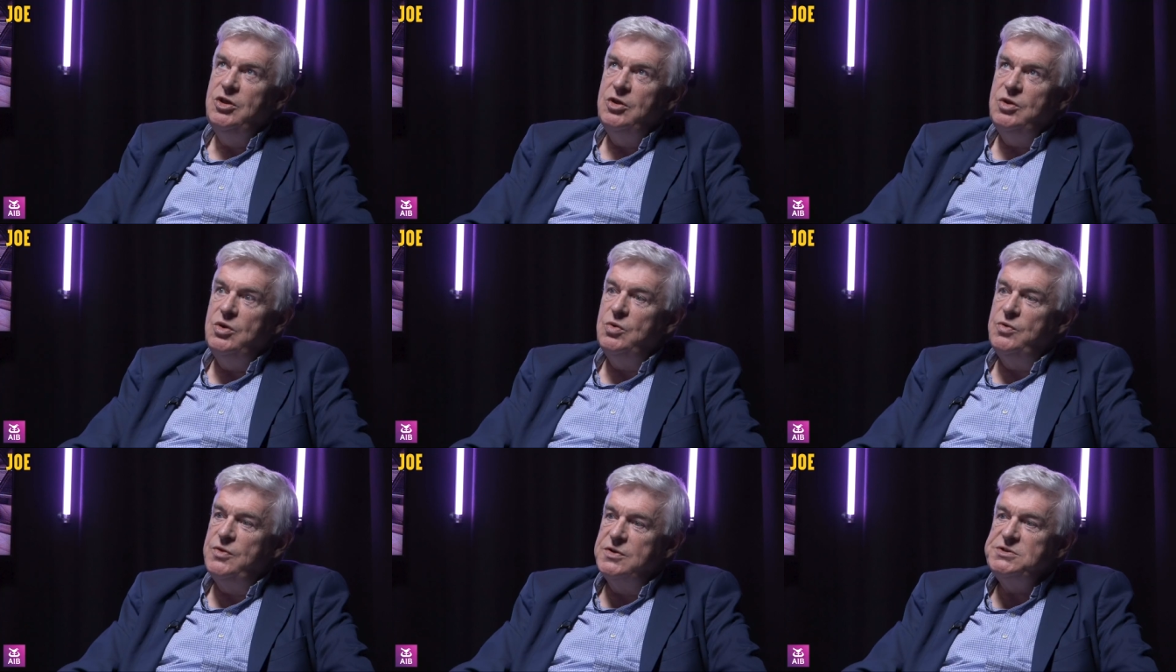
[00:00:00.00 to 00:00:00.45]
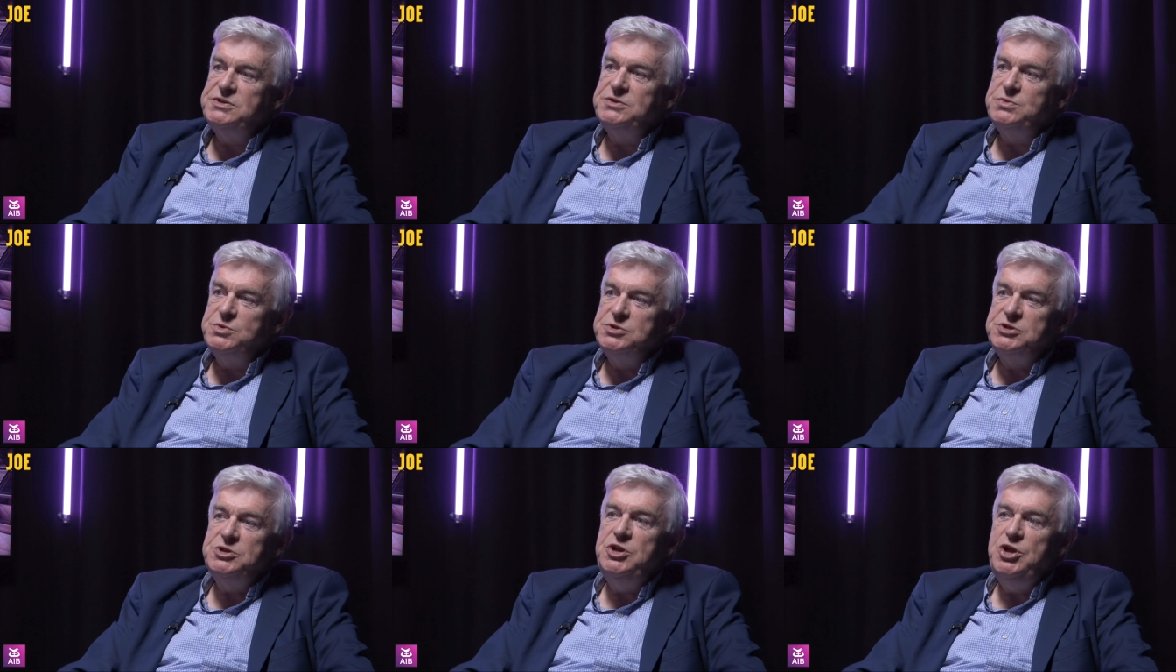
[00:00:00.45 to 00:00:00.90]
you know, this
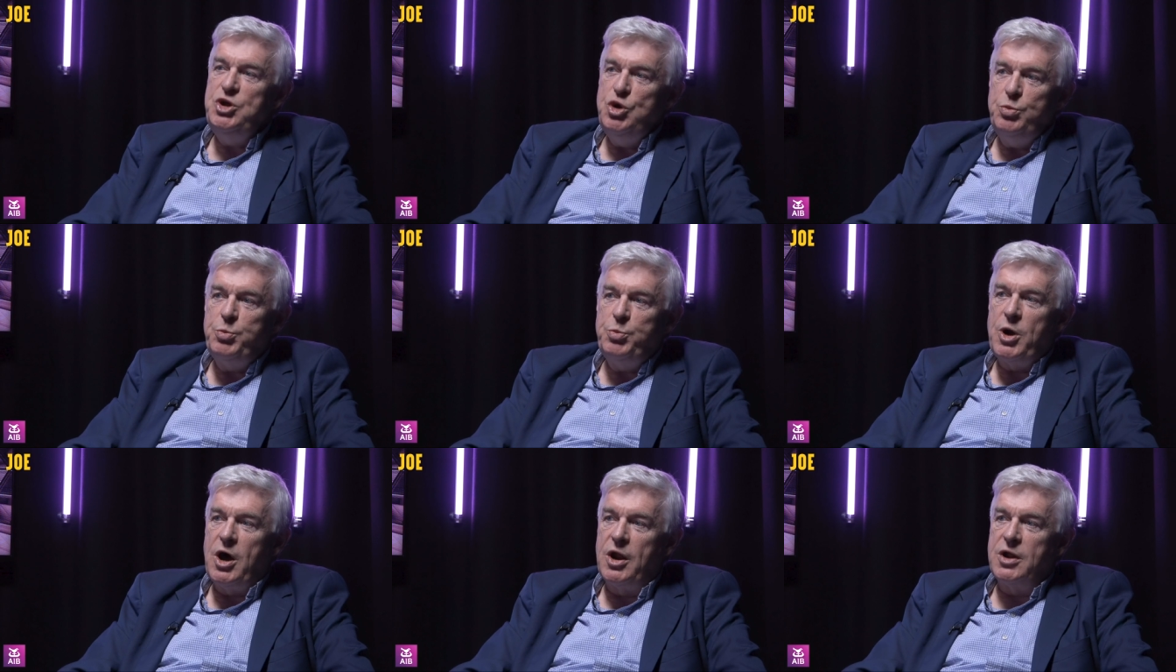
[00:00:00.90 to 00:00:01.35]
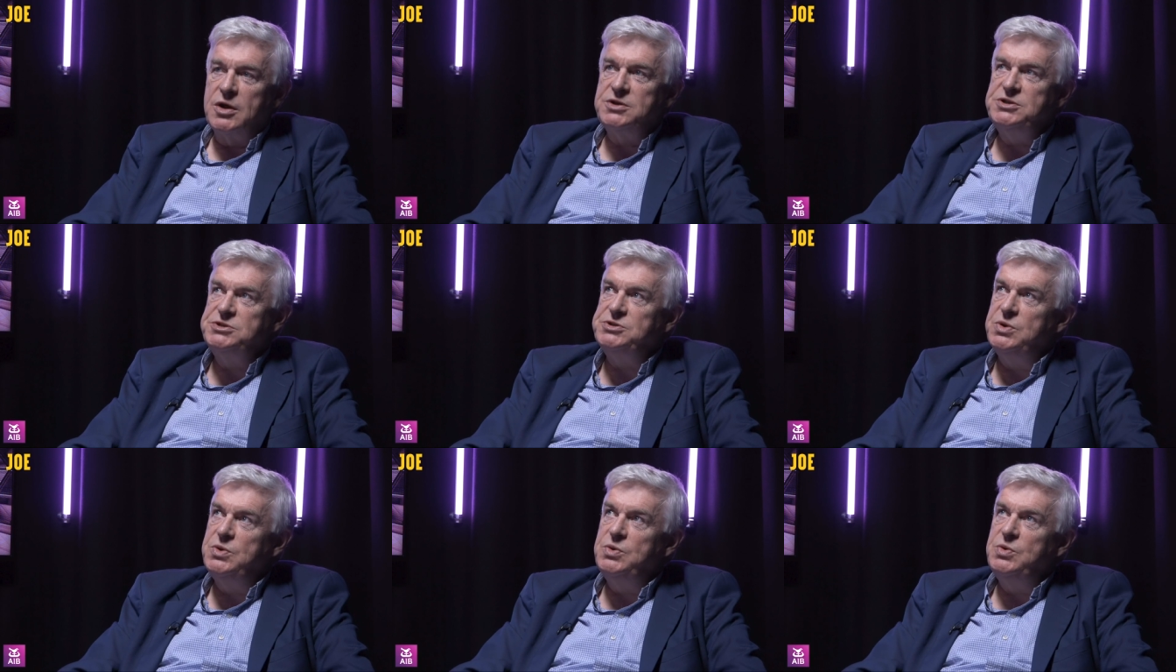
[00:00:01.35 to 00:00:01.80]
was a new
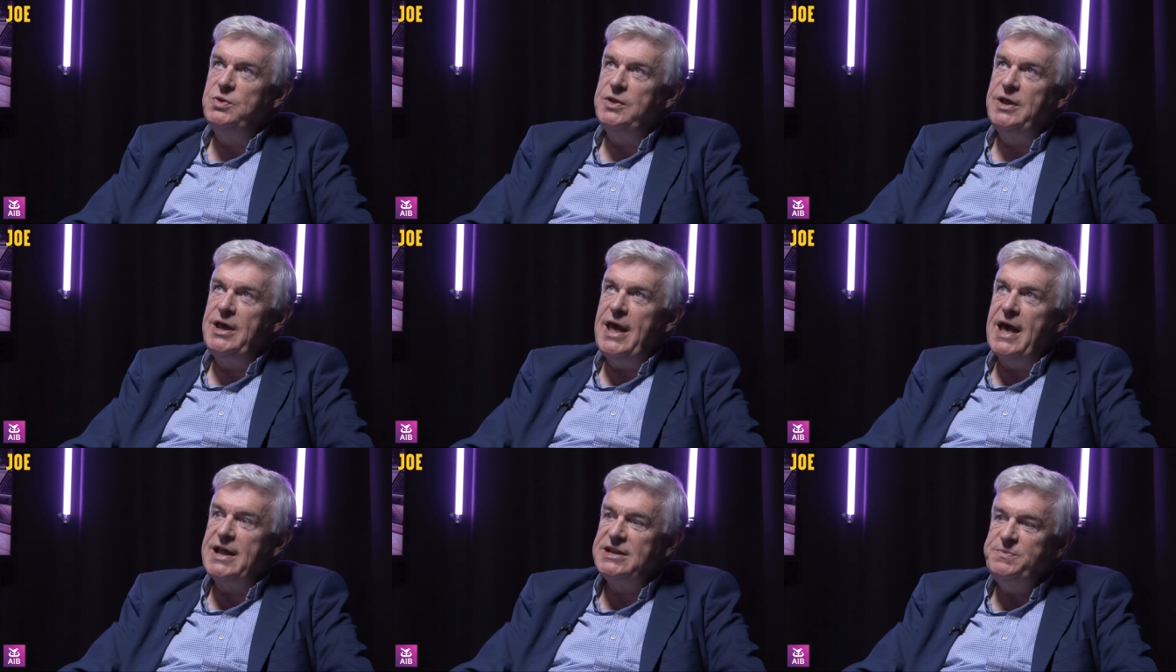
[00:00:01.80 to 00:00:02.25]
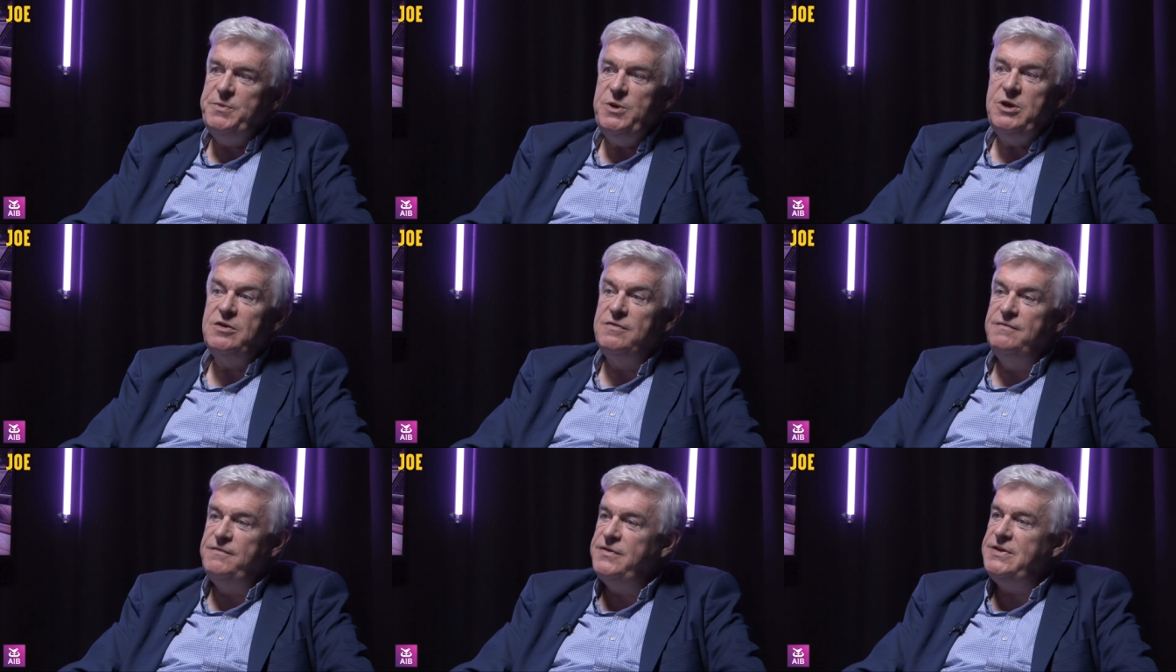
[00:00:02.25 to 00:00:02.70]
product. So they had to be
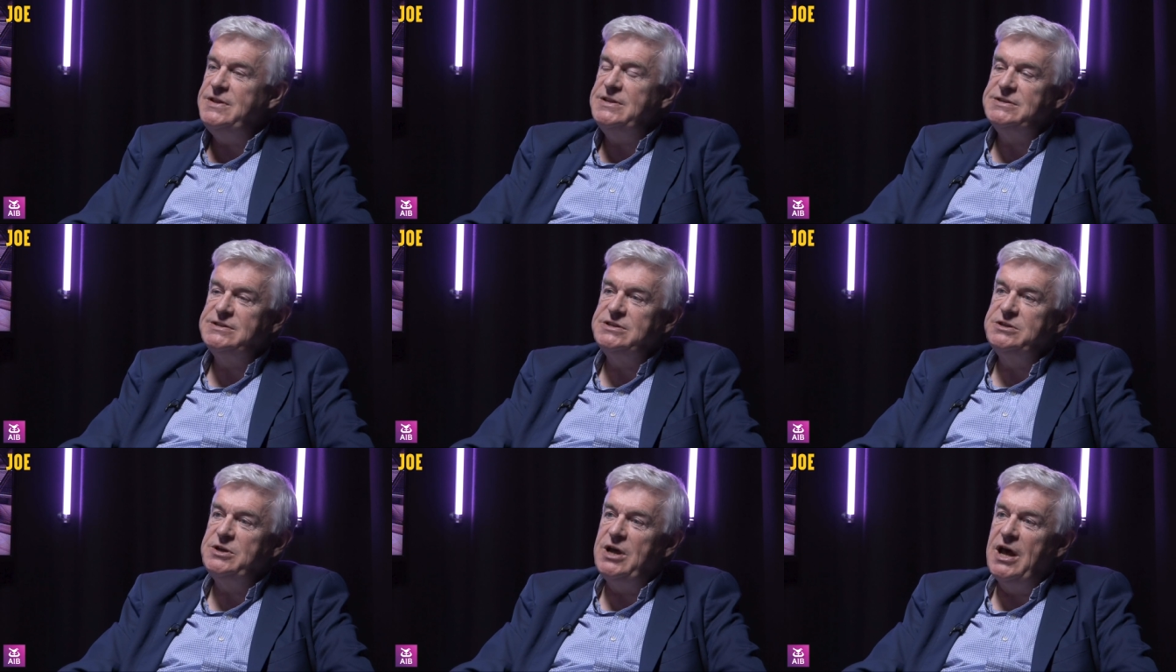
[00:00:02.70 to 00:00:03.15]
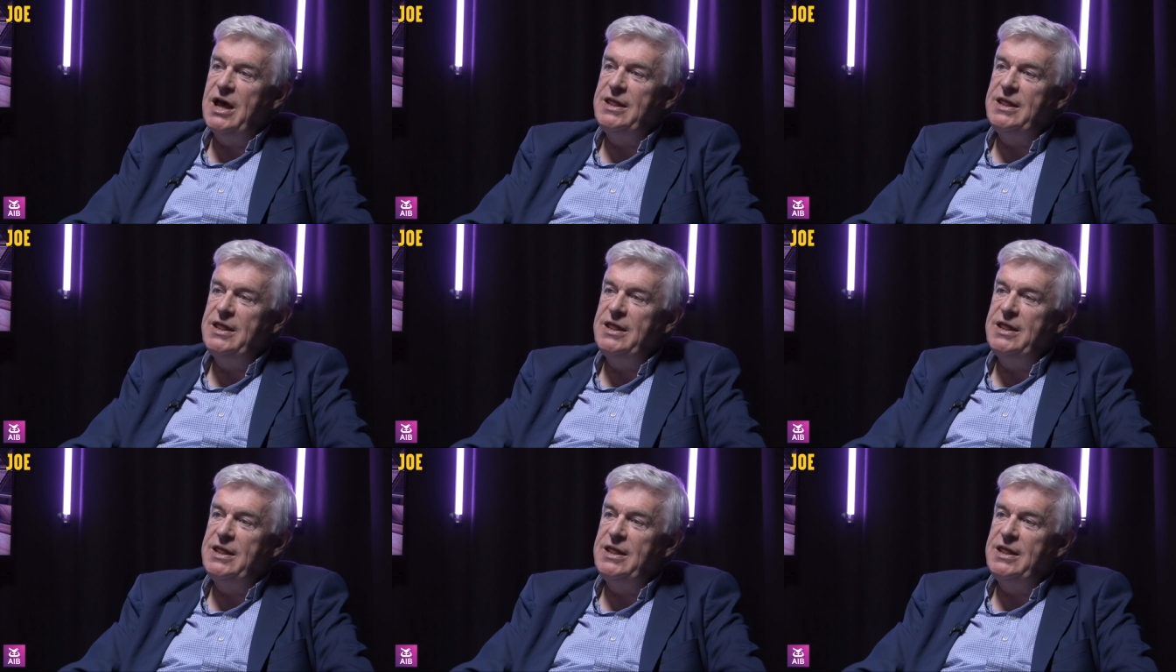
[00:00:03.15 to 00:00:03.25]
convinced